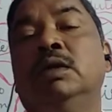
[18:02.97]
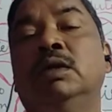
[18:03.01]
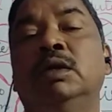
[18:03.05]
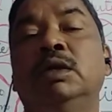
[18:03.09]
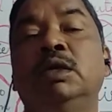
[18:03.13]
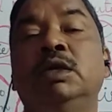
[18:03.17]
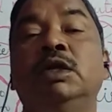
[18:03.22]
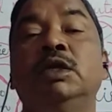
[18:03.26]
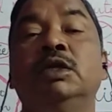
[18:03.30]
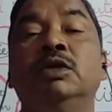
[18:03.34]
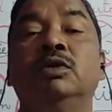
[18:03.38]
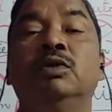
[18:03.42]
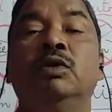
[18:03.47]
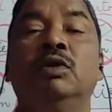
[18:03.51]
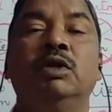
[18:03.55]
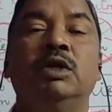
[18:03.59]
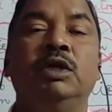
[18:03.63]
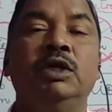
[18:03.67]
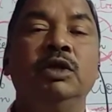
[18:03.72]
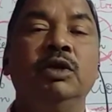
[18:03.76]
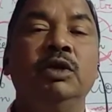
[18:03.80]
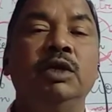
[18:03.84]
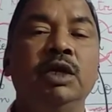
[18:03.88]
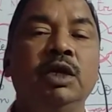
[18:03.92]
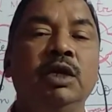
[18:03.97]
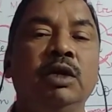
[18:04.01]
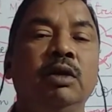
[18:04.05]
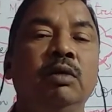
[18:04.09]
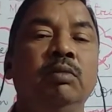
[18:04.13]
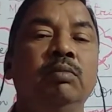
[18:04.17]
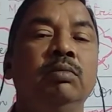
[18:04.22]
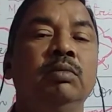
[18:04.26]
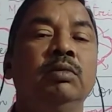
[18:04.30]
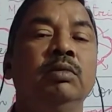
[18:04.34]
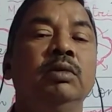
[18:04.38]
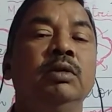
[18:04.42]
It is your
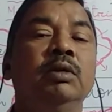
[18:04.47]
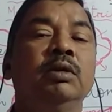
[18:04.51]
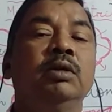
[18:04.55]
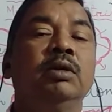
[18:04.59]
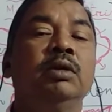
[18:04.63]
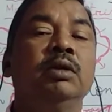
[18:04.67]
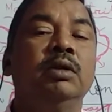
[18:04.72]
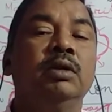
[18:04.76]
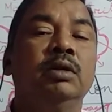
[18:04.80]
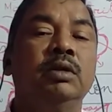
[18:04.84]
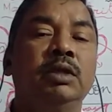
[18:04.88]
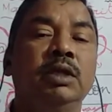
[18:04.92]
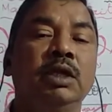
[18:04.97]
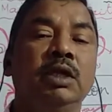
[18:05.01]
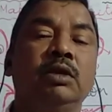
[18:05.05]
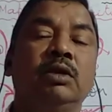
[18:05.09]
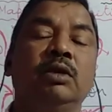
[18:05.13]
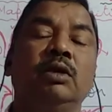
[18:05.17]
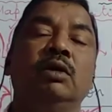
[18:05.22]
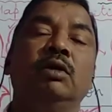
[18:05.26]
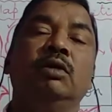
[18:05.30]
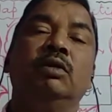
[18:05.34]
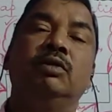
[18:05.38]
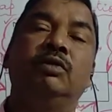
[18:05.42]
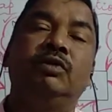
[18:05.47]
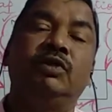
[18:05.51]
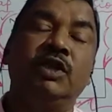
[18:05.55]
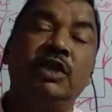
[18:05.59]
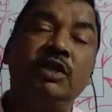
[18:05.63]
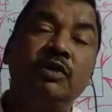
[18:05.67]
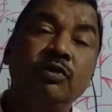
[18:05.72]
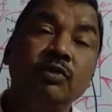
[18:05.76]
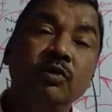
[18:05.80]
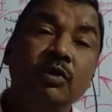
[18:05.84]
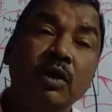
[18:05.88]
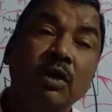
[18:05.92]
duodenum, then the
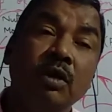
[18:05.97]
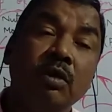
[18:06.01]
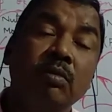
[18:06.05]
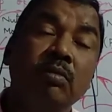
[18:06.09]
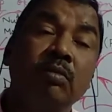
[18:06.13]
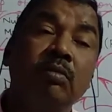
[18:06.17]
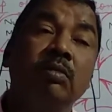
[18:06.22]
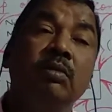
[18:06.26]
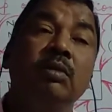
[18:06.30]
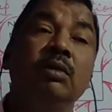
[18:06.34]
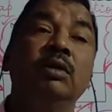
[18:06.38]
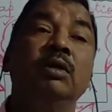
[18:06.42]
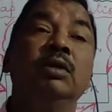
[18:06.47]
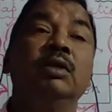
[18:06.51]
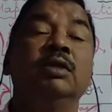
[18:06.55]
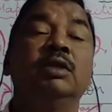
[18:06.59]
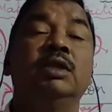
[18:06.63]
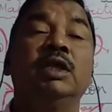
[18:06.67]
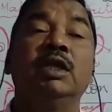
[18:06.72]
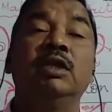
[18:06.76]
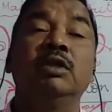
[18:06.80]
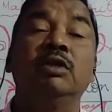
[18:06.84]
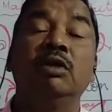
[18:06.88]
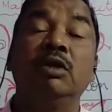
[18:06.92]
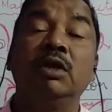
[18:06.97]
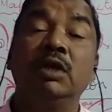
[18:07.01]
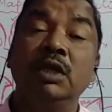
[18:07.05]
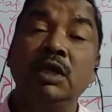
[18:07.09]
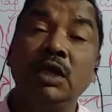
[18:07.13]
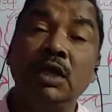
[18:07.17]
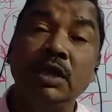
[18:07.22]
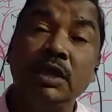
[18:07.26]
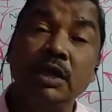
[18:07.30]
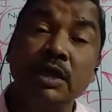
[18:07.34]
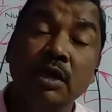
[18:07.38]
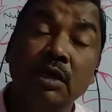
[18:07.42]
jejunum, then the
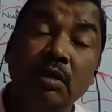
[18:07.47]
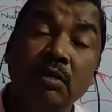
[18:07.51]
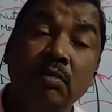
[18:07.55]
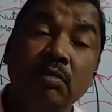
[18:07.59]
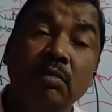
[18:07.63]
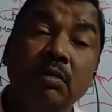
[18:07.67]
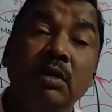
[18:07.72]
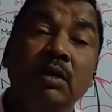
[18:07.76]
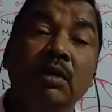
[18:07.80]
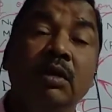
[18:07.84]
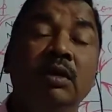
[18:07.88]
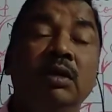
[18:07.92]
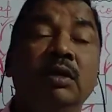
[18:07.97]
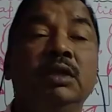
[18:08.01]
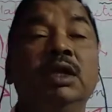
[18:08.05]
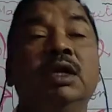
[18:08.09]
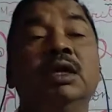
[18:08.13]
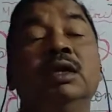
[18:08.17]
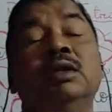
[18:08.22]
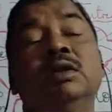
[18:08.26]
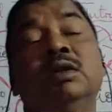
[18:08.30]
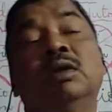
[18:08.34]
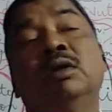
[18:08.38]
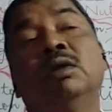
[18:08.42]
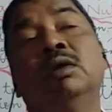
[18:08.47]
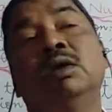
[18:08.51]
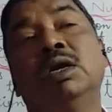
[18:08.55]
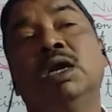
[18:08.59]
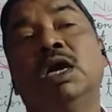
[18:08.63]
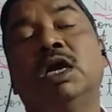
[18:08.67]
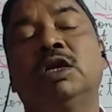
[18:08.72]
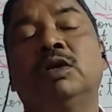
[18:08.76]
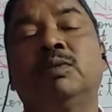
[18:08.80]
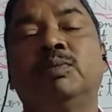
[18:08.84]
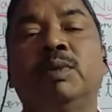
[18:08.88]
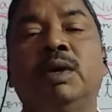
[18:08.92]
ileum, then the
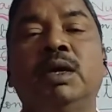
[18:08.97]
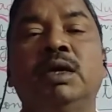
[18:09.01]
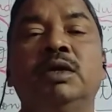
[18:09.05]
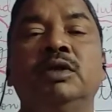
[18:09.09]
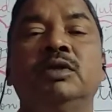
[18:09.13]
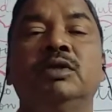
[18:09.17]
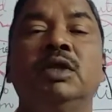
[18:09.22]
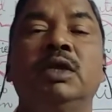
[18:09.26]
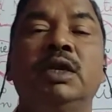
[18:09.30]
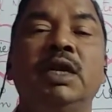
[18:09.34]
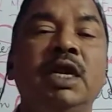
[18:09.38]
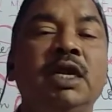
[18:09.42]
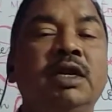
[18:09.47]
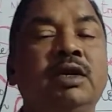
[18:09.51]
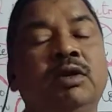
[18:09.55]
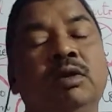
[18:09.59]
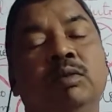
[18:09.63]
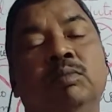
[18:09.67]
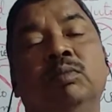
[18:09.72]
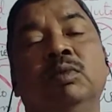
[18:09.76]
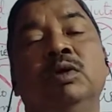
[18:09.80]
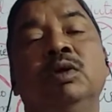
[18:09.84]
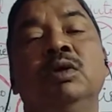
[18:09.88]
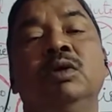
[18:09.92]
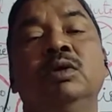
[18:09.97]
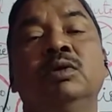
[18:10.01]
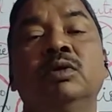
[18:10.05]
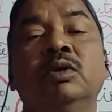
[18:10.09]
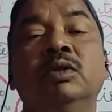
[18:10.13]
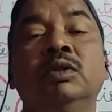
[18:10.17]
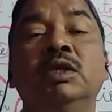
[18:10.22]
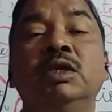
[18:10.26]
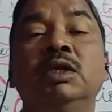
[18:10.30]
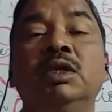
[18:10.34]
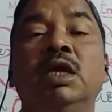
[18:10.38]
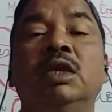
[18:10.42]
last part is the rectum. So
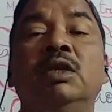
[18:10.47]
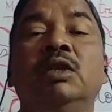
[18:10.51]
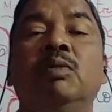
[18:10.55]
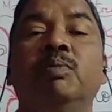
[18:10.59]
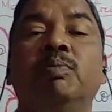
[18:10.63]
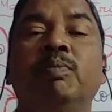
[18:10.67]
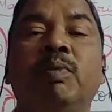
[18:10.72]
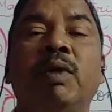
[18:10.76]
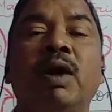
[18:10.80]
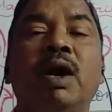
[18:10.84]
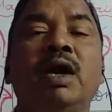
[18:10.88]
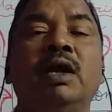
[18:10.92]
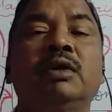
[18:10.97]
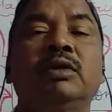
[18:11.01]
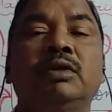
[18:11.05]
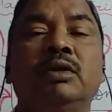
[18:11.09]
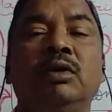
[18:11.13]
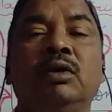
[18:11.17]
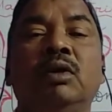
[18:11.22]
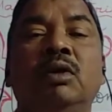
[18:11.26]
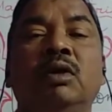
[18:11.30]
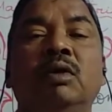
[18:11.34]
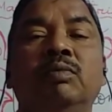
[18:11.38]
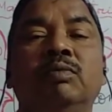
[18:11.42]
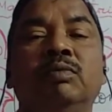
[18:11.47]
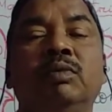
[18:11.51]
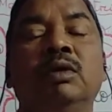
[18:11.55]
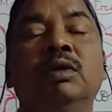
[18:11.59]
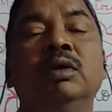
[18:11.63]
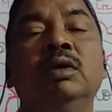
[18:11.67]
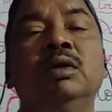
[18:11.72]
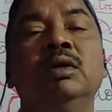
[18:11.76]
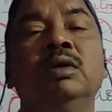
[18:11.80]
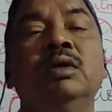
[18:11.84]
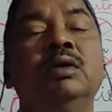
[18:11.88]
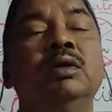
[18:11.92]
these are the parts of
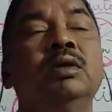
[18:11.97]
the